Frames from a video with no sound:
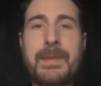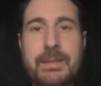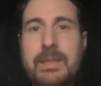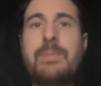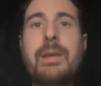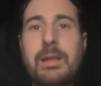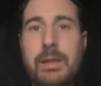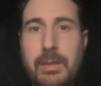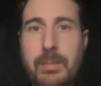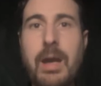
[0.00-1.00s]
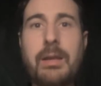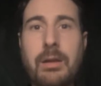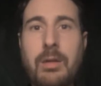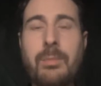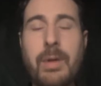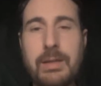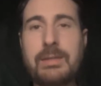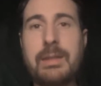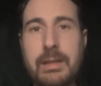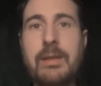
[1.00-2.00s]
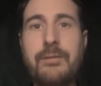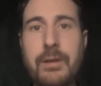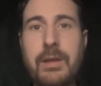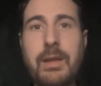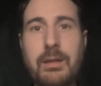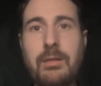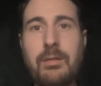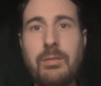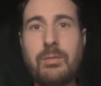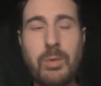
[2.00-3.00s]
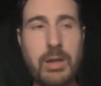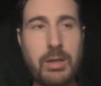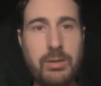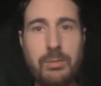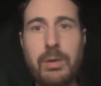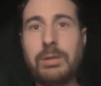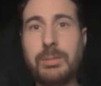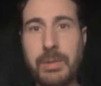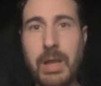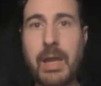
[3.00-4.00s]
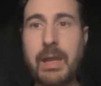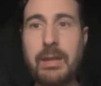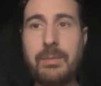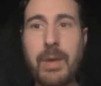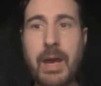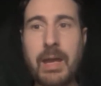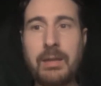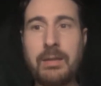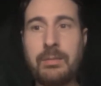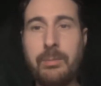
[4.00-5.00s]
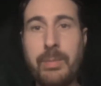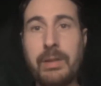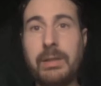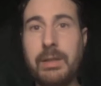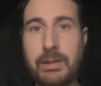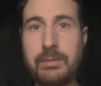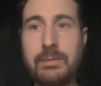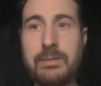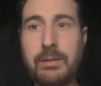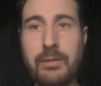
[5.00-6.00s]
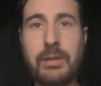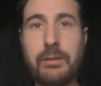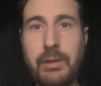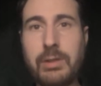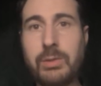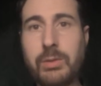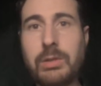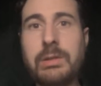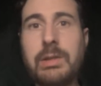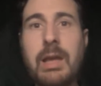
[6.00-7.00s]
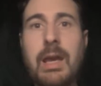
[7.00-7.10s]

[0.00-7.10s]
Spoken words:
seemingly minor but significant when you multiply it by billions of individuals,